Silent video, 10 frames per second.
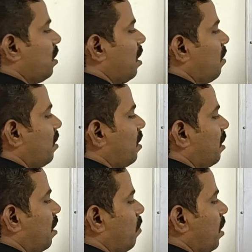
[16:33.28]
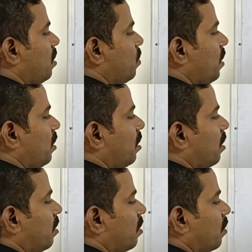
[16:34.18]
sugar, when it combines with
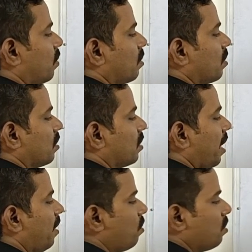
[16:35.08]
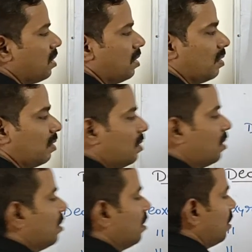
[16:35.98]
cytosine,
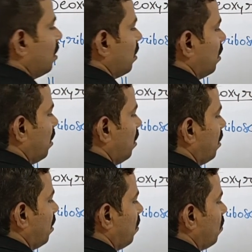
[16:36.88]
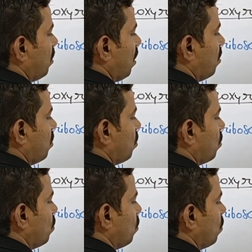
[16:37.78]
then it gives rise
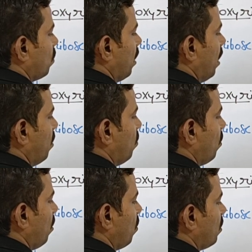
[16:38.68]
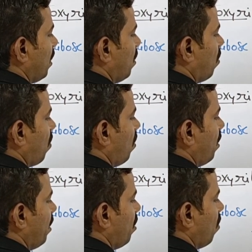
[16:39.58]
to a nucleoside
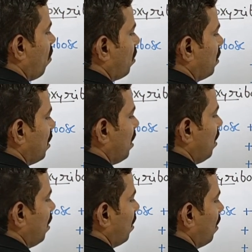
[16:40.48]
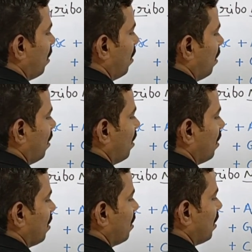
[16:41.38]
called
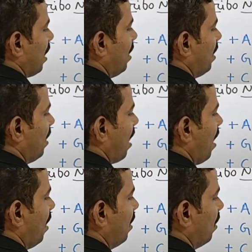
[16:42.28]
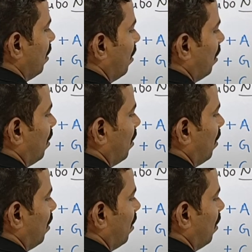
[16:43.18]
deoxycytidine.